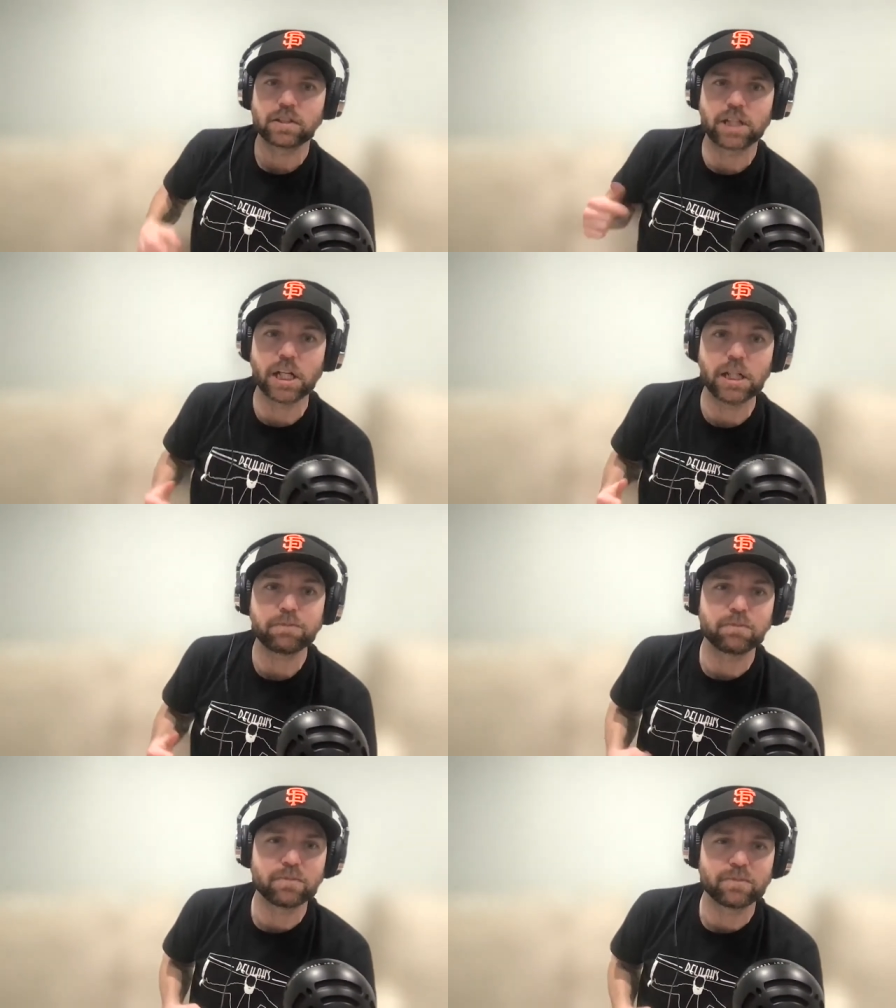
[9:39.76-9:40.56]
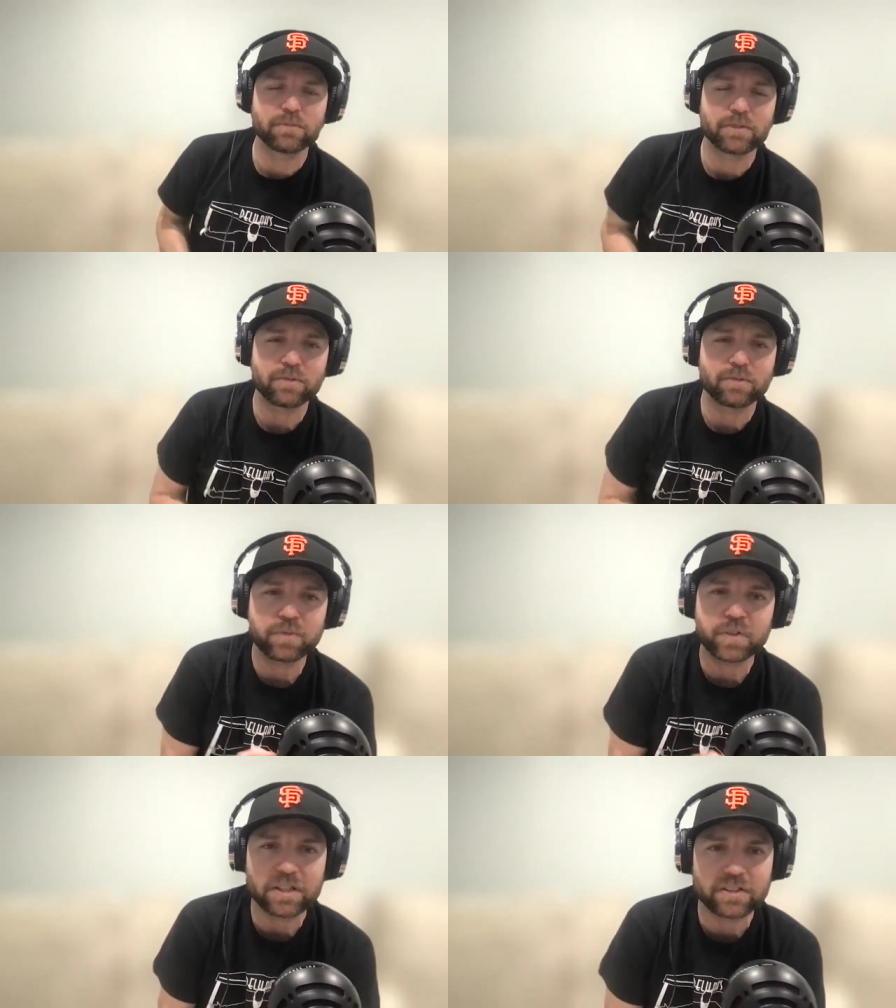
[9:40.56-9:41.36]
Keep,
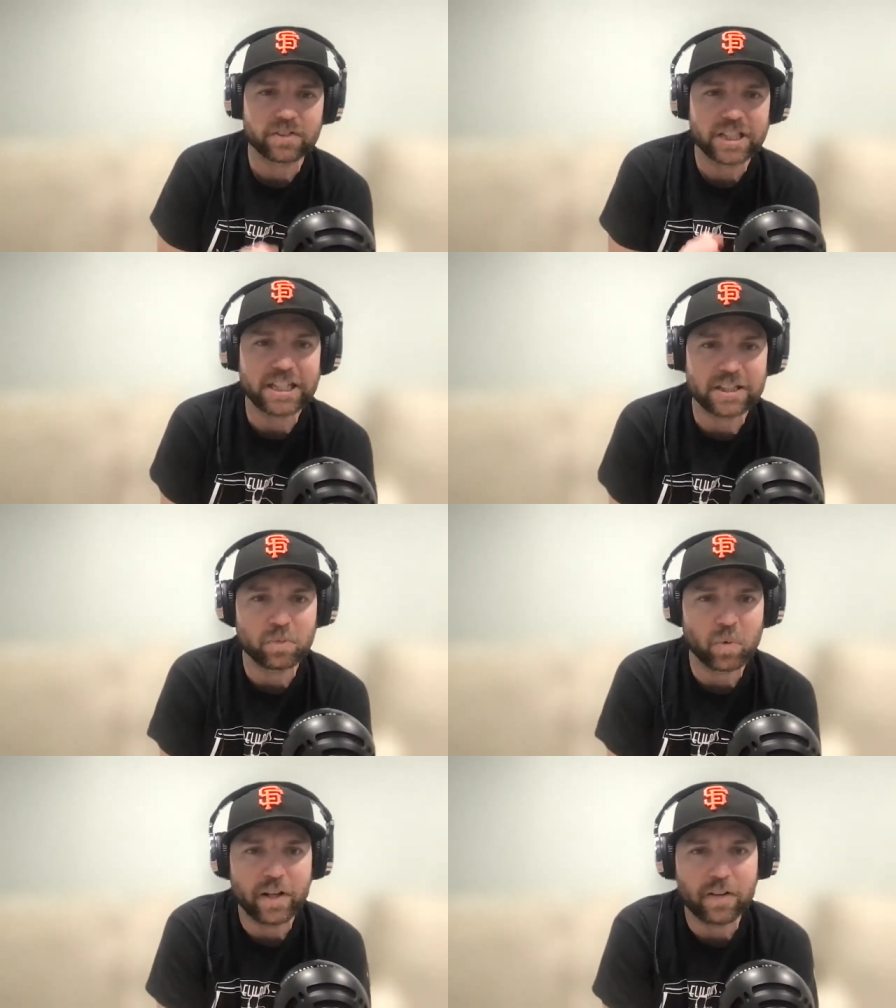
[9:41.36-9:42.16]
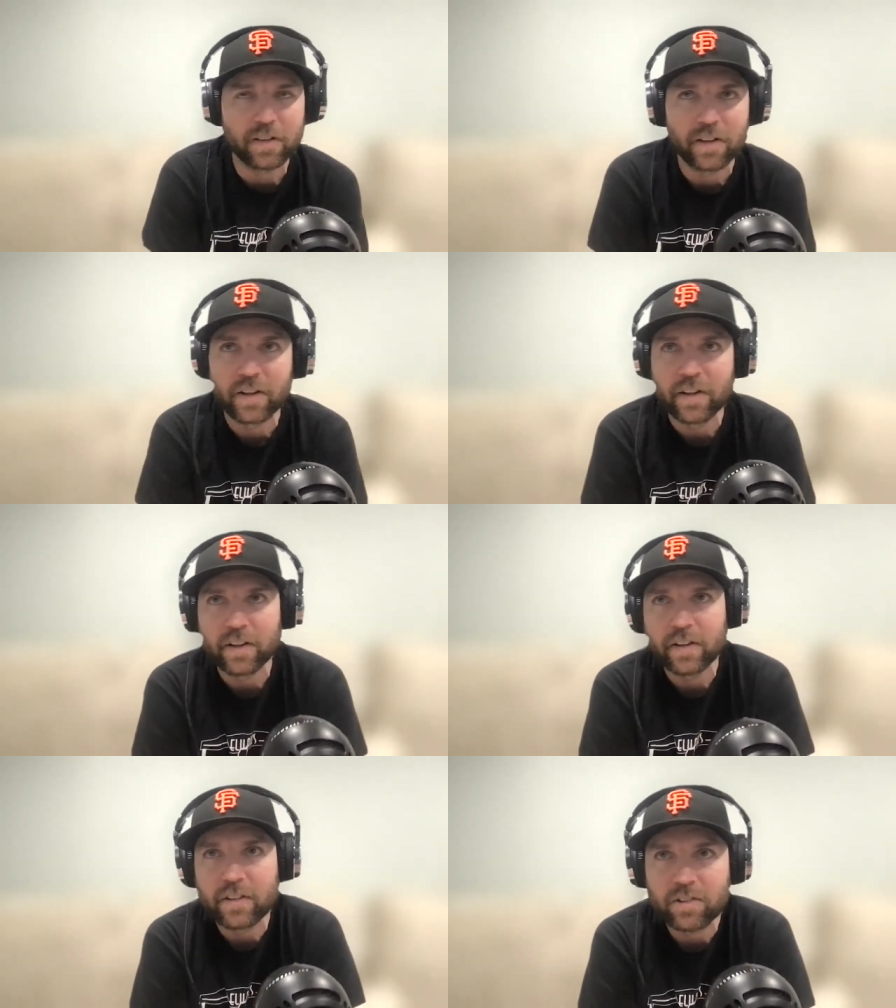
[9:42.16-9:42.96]
fuck, tell them, Will.
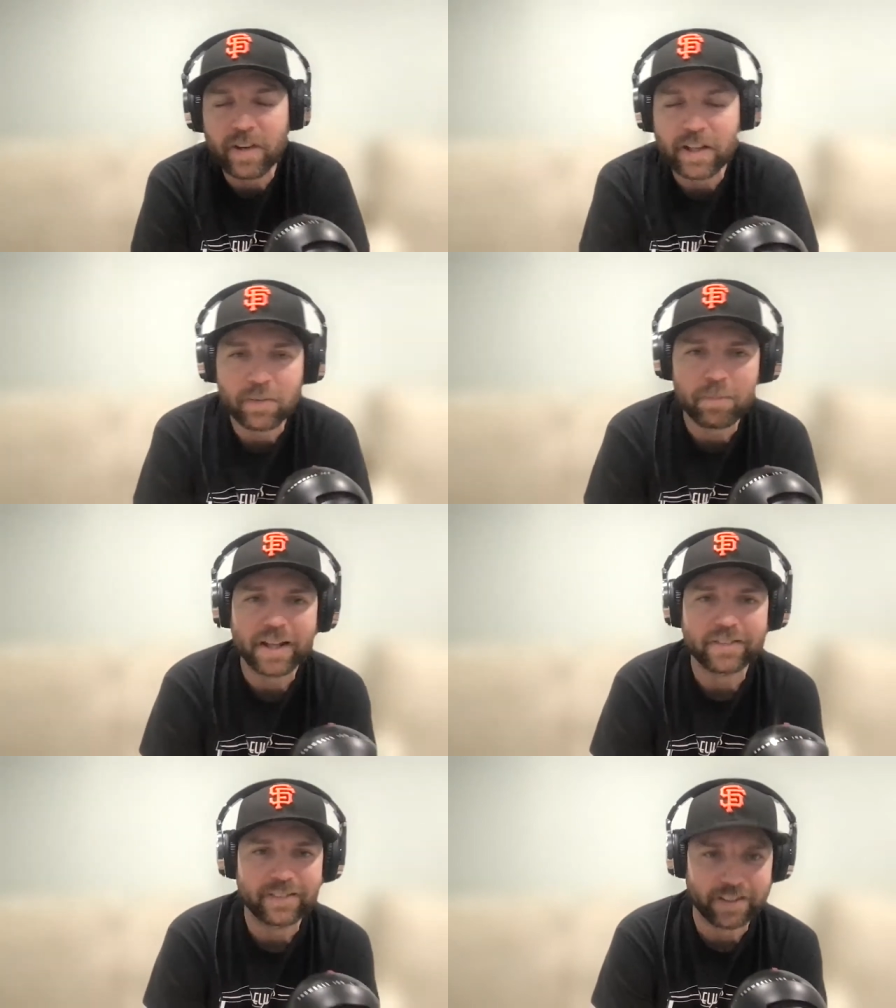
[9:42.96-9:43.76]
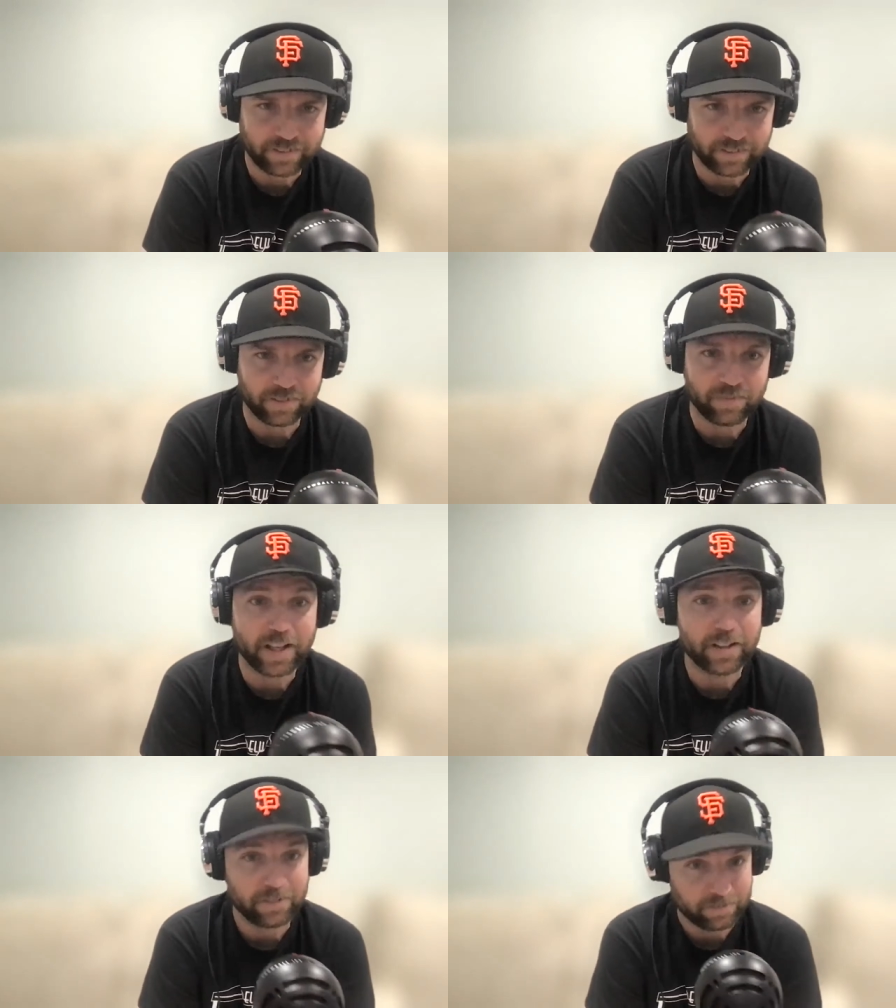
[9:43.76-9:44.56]
Smack some politicians, man.